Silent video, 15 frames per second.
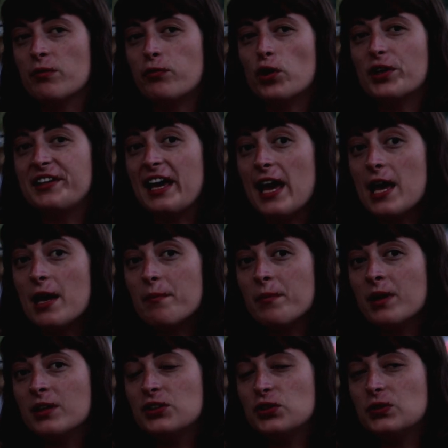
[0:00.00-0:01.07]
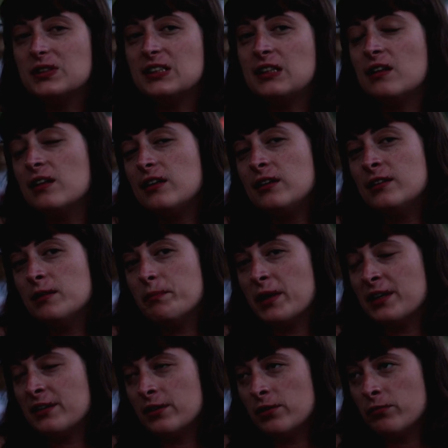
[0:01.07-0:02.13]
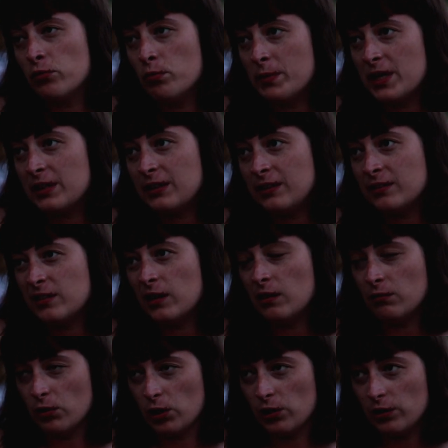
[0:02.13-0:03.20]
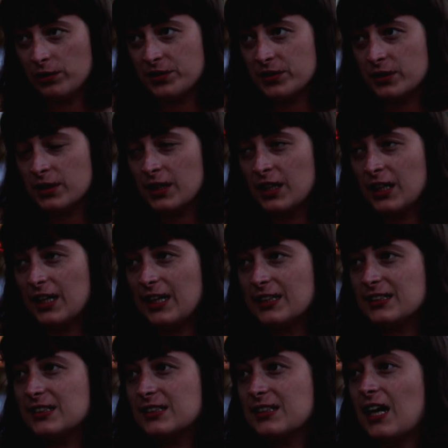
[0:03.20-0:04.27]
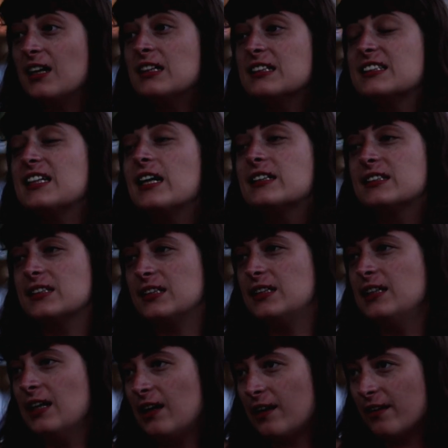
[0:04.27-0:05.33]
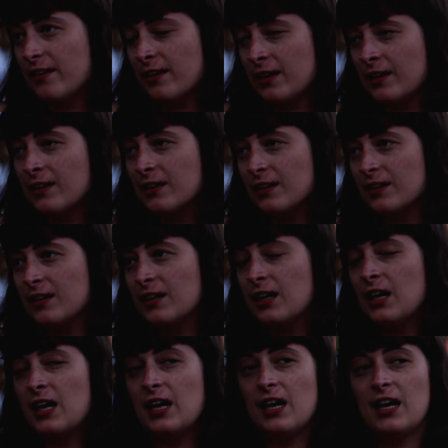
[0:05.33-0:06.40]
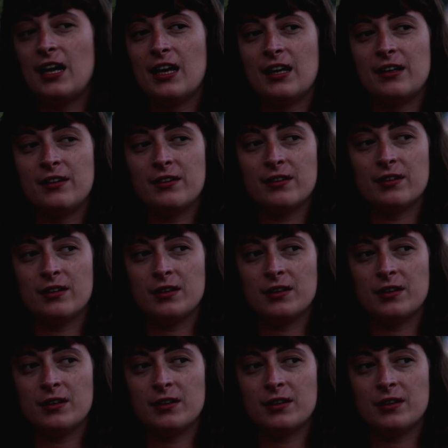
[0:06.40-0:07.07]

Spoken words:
for them to see an independent woman in their world, it's kind of sexy, I think, and